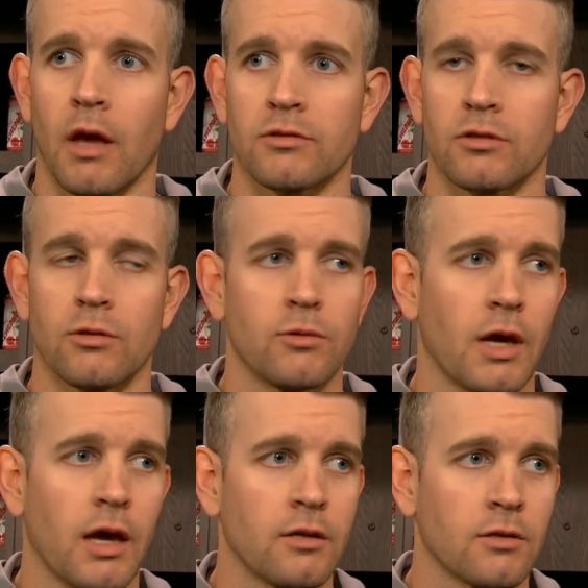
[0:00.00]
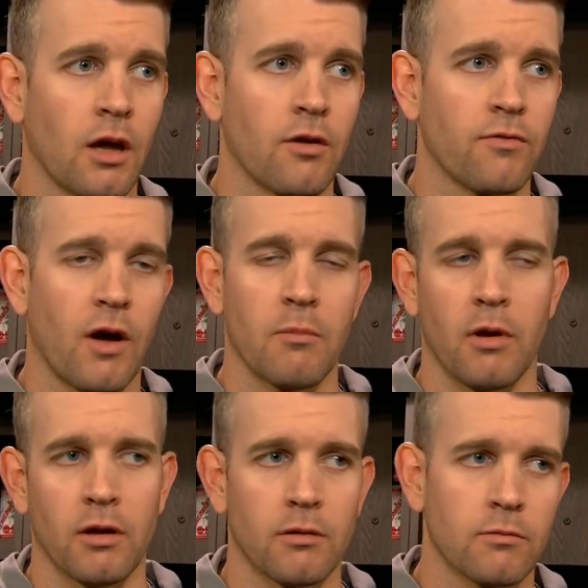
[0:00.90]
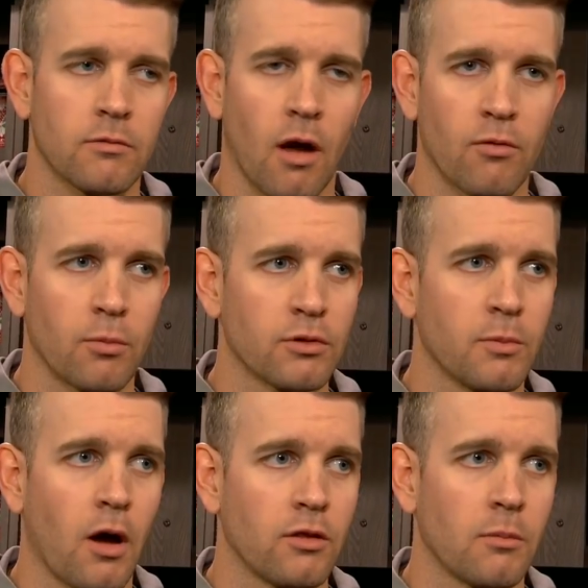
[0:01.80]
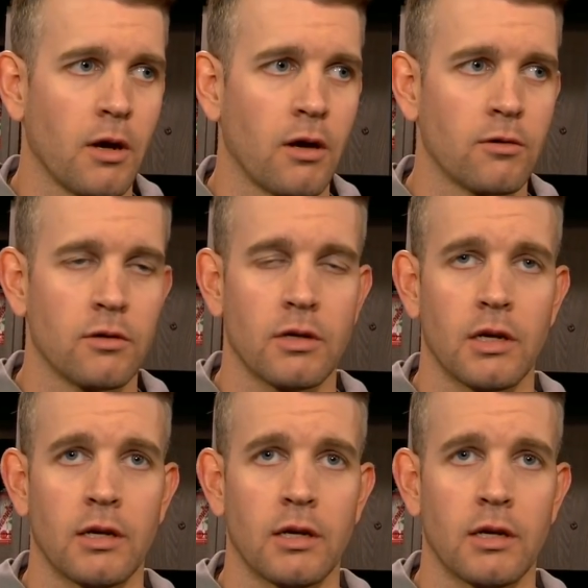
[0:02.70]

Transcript: execute that, and kind of find my comfortable spot in the mound.